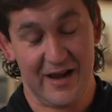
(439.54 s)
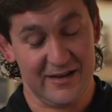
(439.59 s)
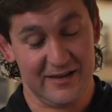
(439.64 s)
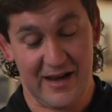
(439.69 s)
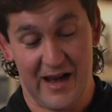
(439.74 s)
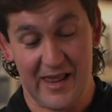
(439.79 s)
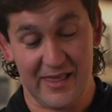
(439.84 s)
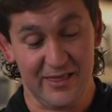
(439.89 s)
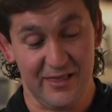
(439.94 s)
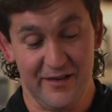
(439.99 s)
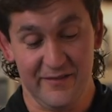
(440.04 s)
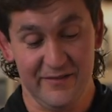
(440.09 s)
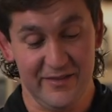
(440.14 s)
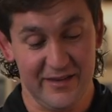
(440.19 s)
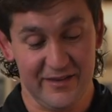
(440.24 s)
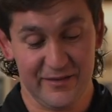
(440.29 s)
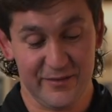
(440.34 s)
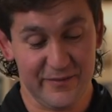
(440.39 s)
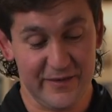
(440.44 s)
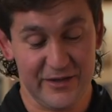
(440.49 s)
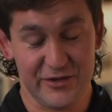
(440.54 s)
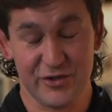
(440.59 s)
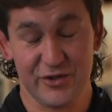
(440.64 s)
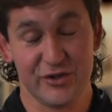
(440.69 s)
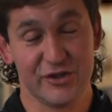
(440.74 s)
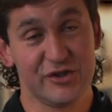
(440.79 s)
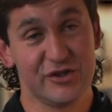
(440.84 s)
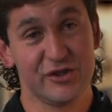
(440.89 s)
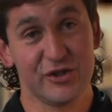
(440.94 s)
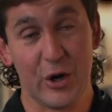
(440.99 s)
I love this feature
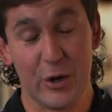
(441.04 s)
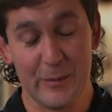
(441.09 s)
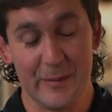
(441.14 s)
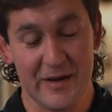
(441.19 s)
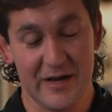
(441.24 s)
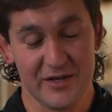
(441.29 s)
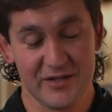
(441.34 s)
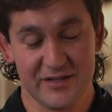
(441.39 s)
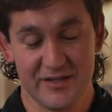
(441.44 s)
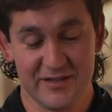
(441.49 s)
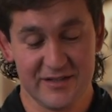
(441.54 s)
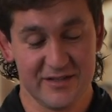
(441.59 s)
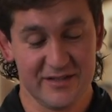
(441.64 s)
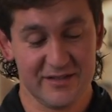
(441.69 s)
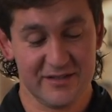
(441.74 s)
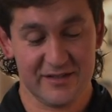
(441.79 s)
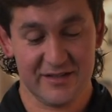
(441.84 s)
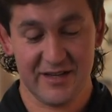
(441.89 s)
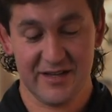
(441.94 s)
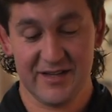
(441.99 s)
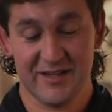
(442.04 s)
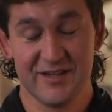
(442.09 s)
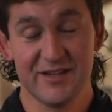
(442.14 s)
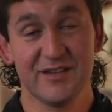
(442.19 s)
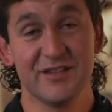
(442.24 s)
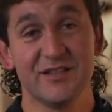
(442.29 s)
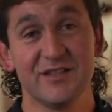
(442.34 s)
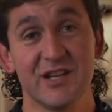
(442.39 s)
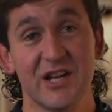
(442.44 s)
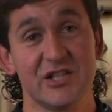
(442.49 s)
so much. This is
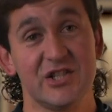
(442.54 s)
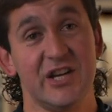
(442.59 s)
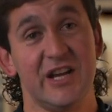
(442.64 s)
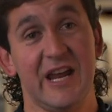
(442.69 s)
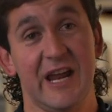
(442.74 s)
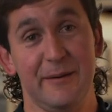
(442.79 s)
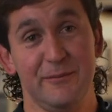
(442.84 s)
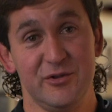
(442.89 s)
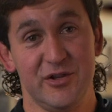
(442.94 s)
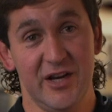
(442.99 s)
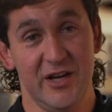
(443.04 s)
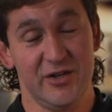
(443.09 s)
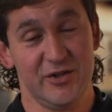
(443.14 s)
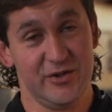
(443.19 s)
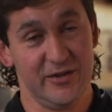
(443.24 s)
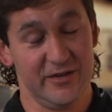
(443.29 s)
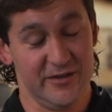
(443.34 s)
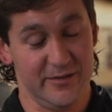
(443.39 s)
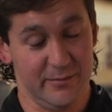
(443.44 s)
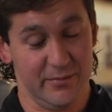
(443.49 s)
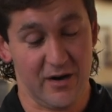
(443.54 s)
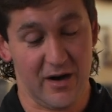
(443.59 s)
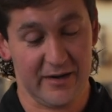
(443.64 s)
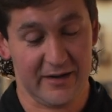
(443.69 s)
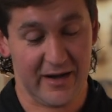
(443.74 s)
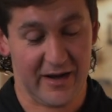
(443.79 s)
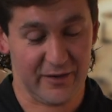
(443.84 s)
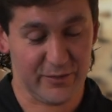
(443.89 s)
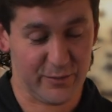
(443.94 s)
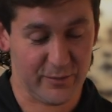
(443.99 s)
such a game changer in the
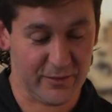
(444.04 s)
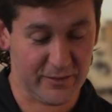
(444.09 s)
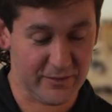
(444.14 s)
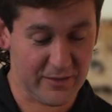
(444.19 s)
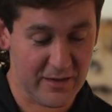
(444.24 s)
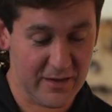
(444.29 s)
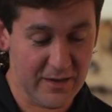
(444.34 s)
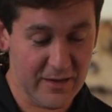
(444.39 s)
broadcast world.